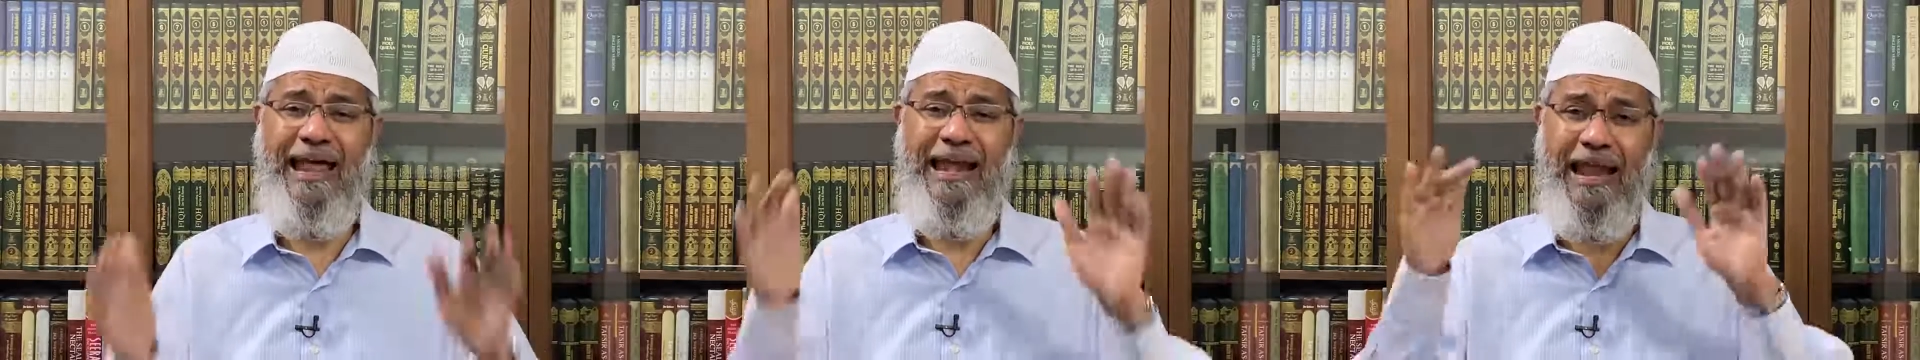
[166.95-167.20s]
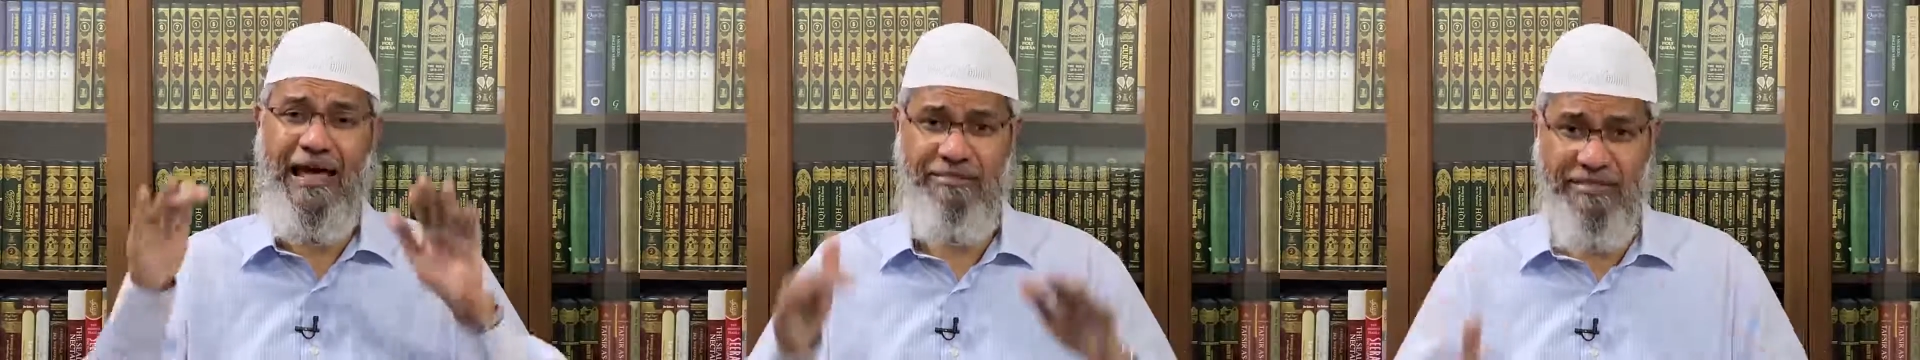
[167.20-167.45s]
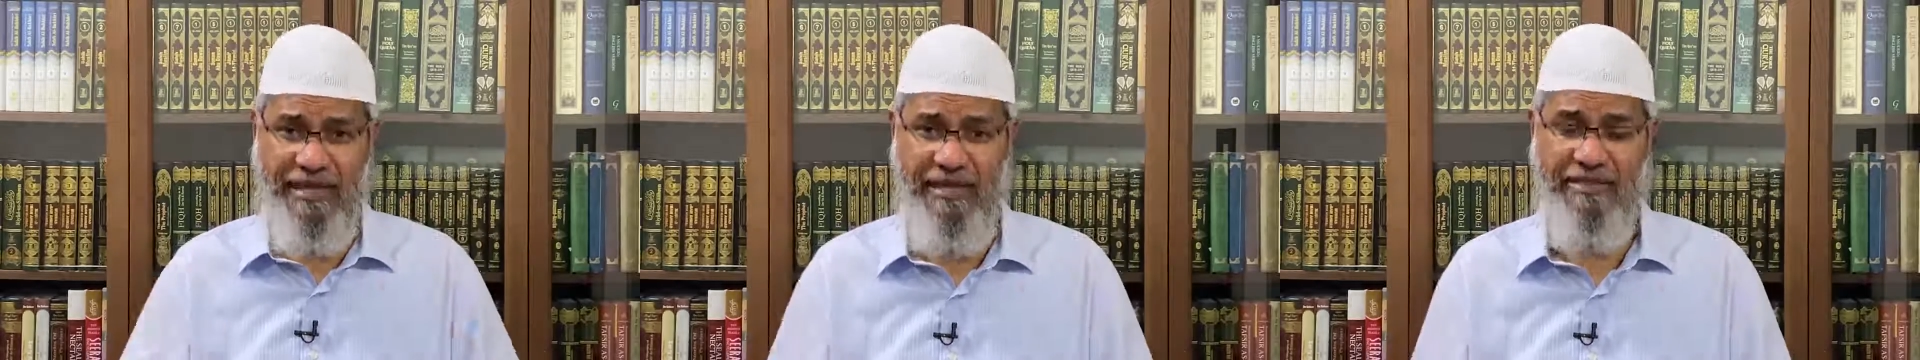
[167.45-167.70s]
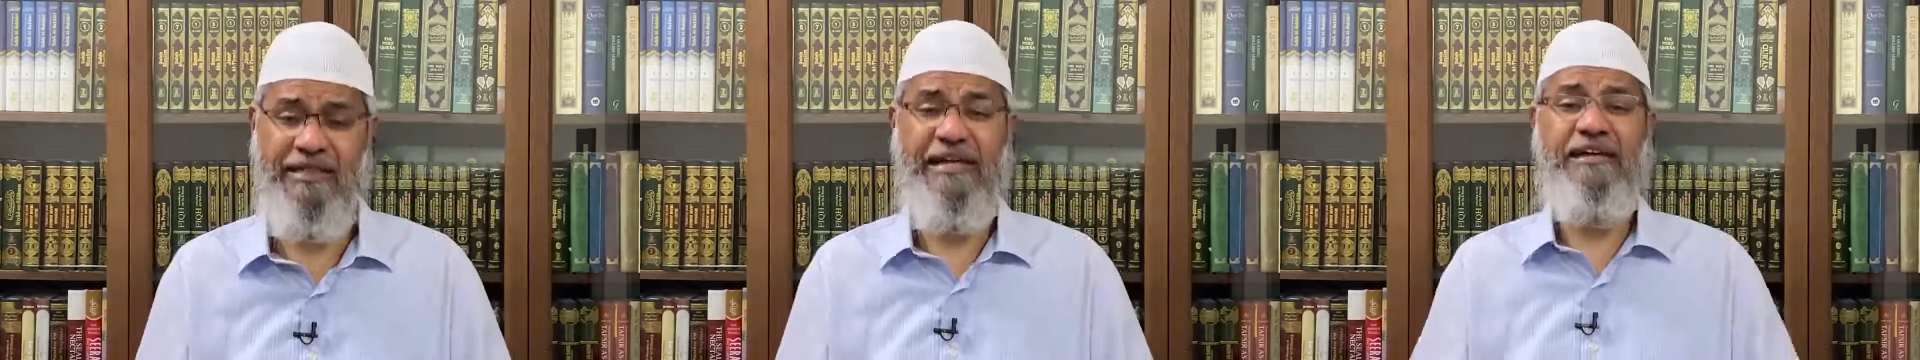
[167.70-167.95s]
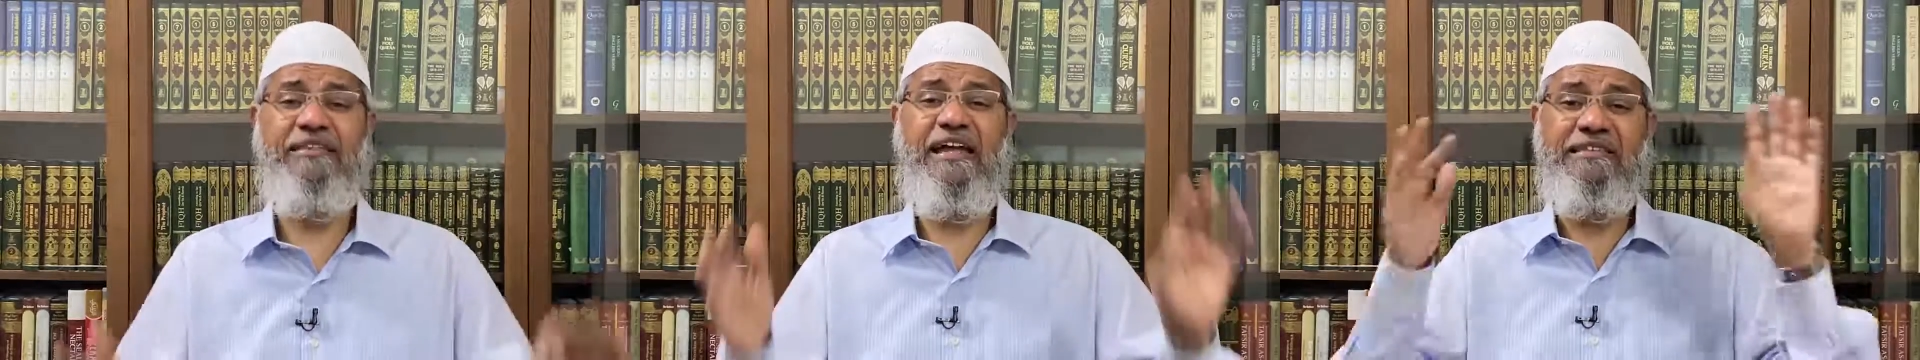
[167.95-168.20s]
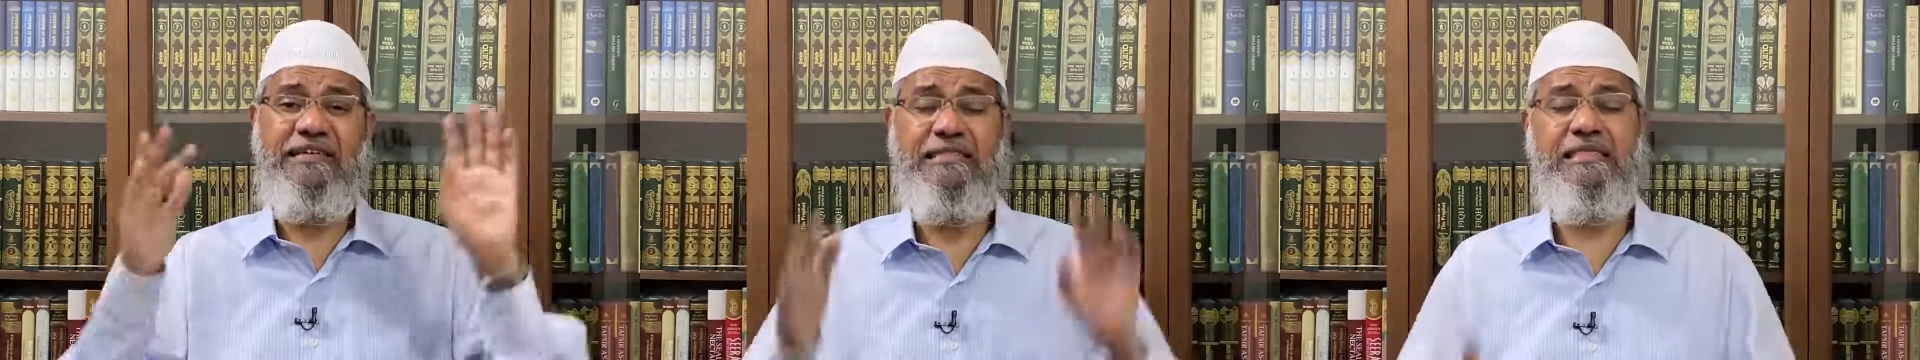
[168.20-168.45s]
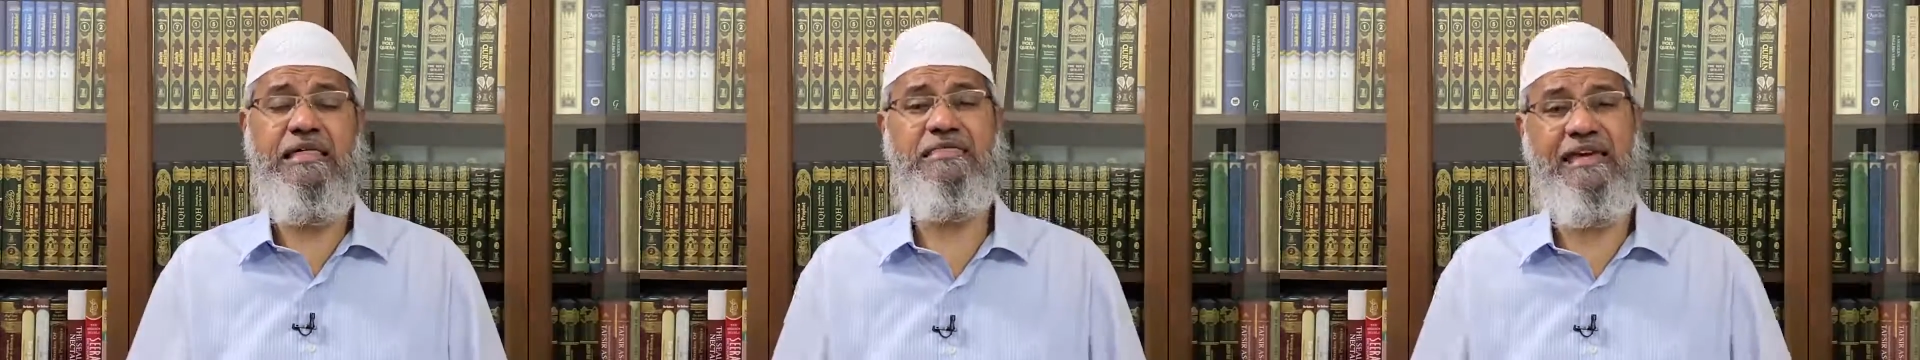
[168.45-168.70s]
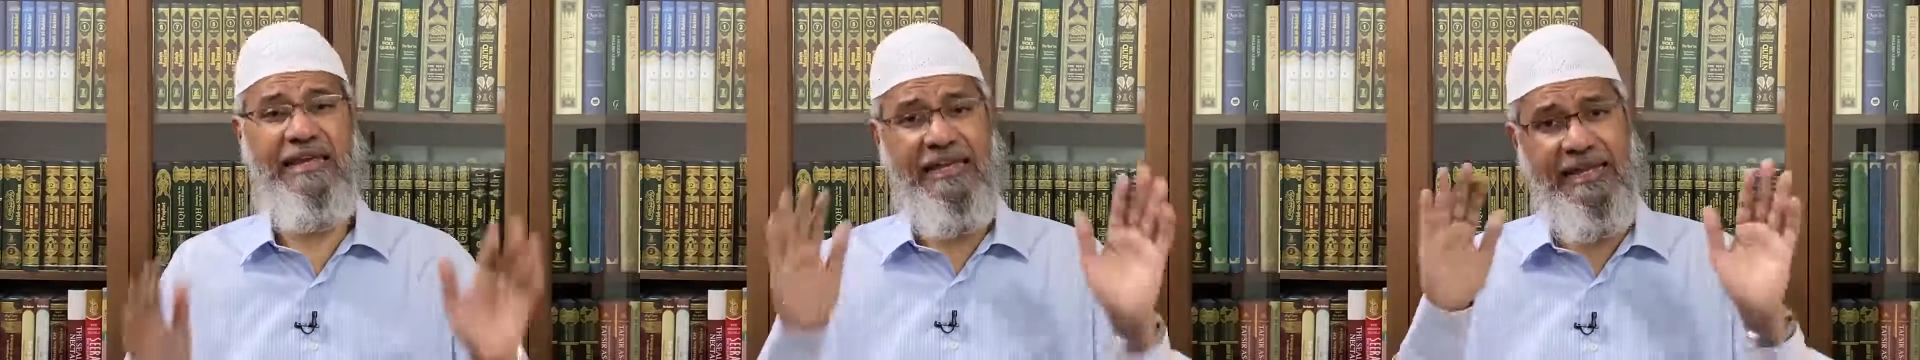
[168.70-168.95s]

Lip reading: Allah says that Jesus said